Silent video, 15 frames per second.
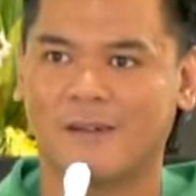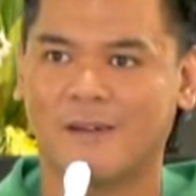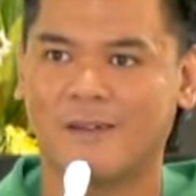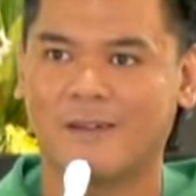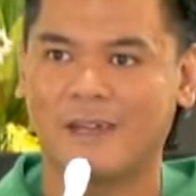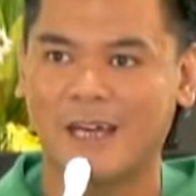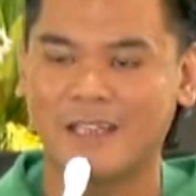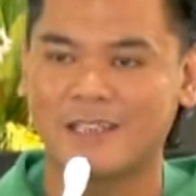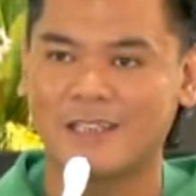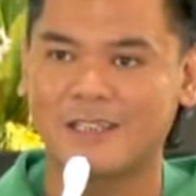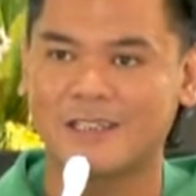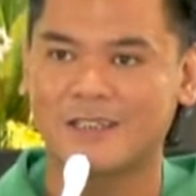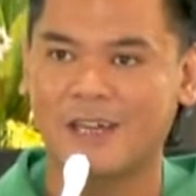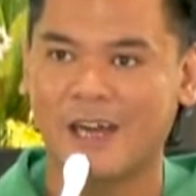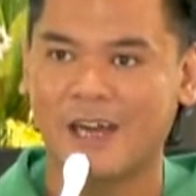
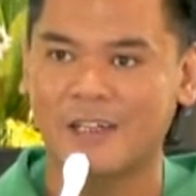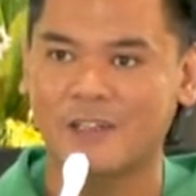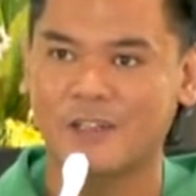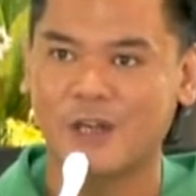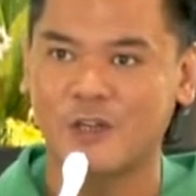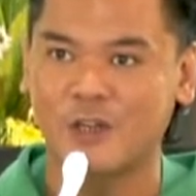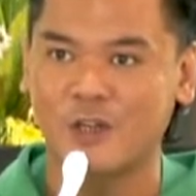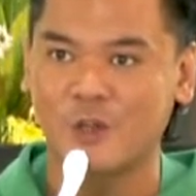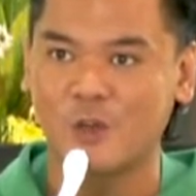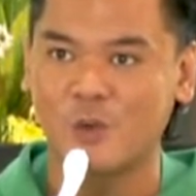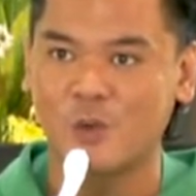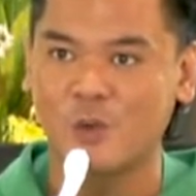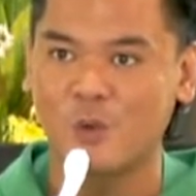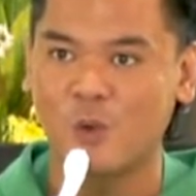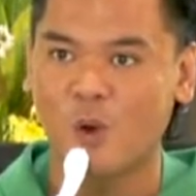This is
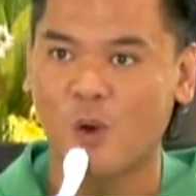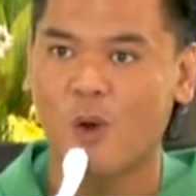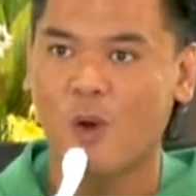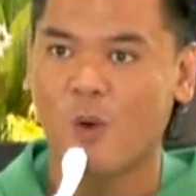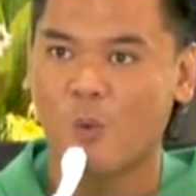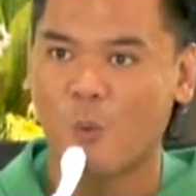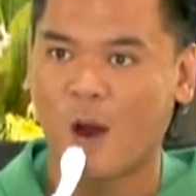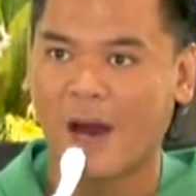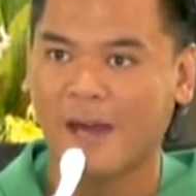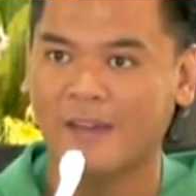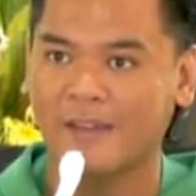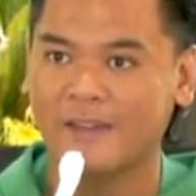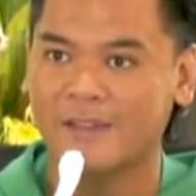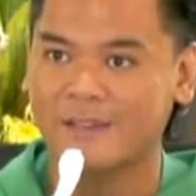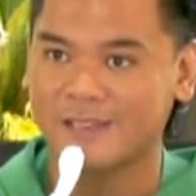new
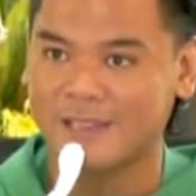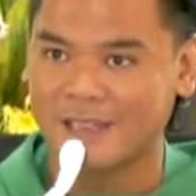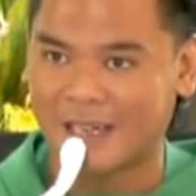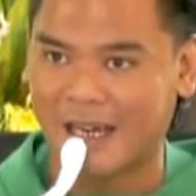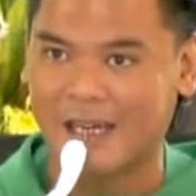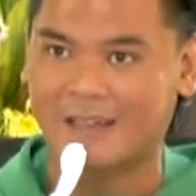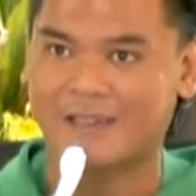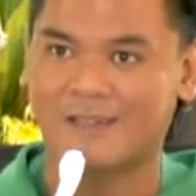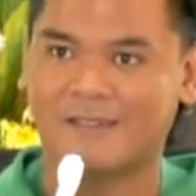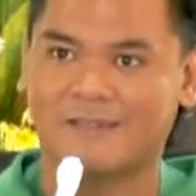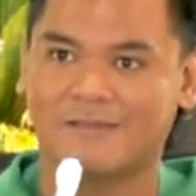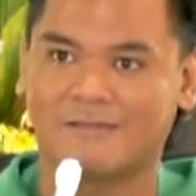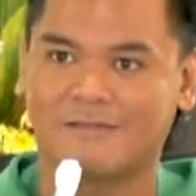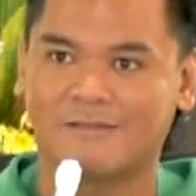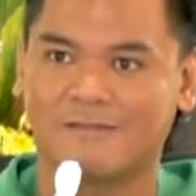wine skin.
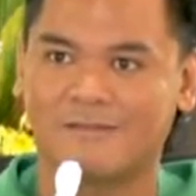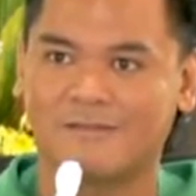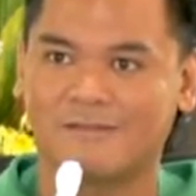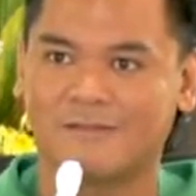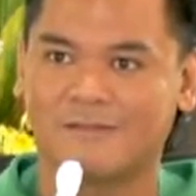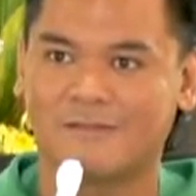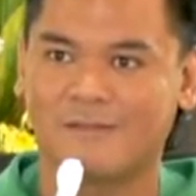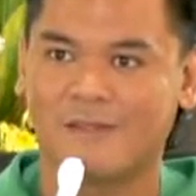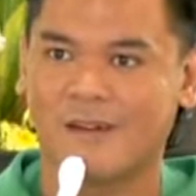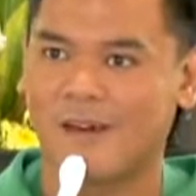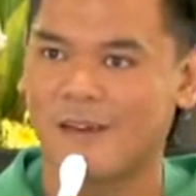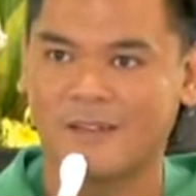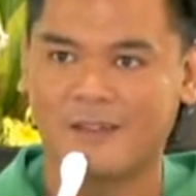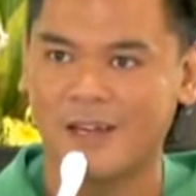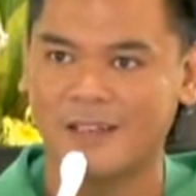
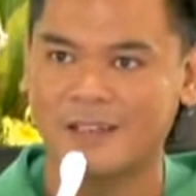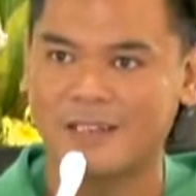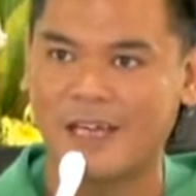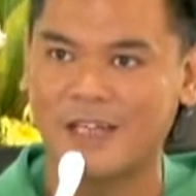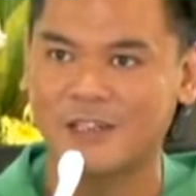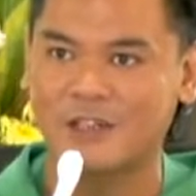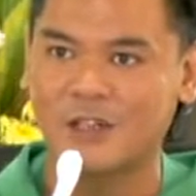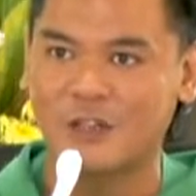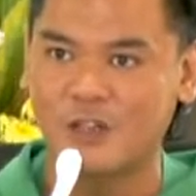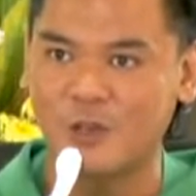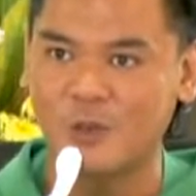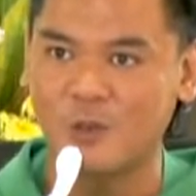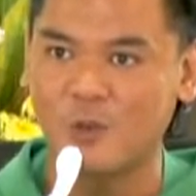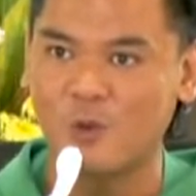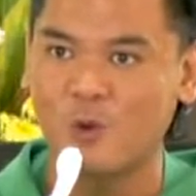This is
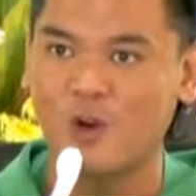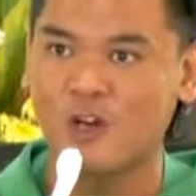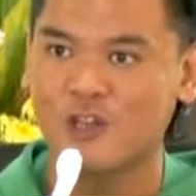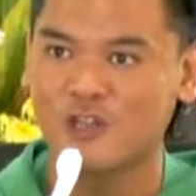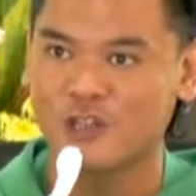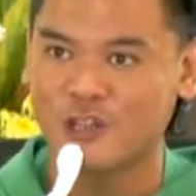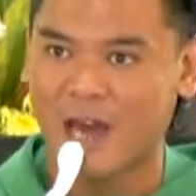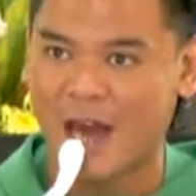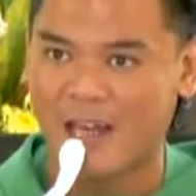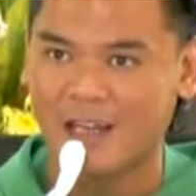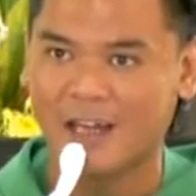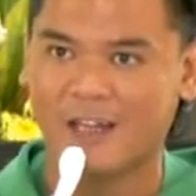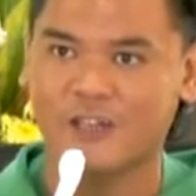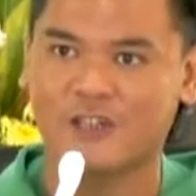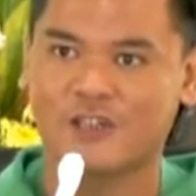new
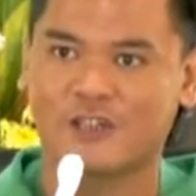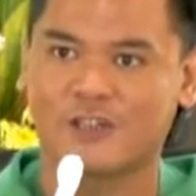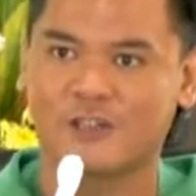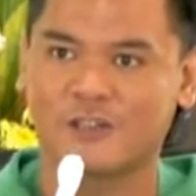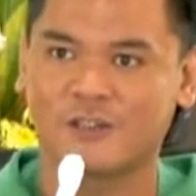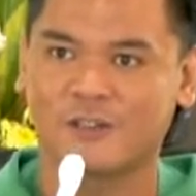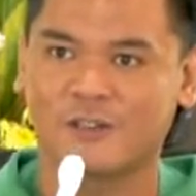challenge.